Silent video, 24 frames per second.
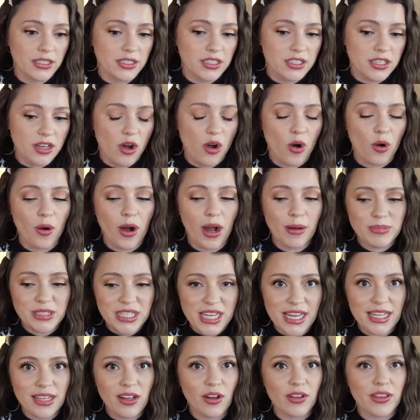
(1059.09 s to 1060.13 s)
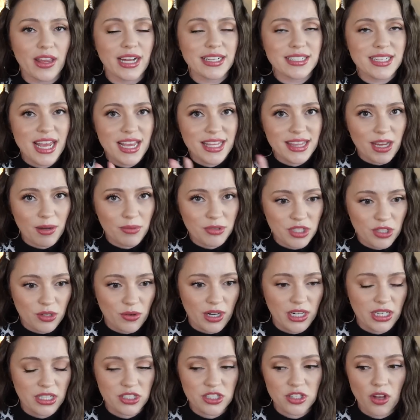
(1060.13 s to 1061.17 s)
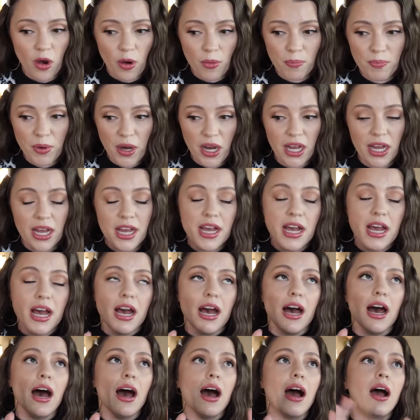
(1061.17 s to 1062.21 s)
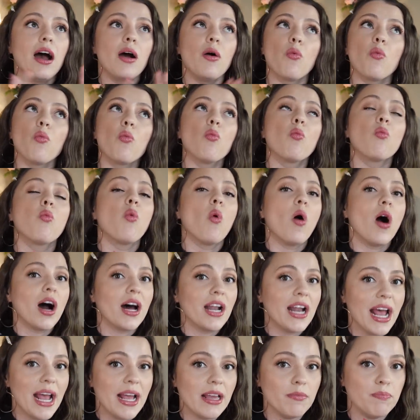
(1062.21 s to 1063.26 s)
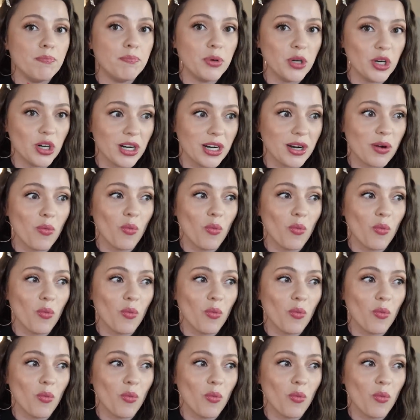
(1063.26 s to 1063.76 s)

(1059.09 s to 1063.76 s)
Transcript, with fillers: So I'm saying all that, take that with a grain of salt, but what a book.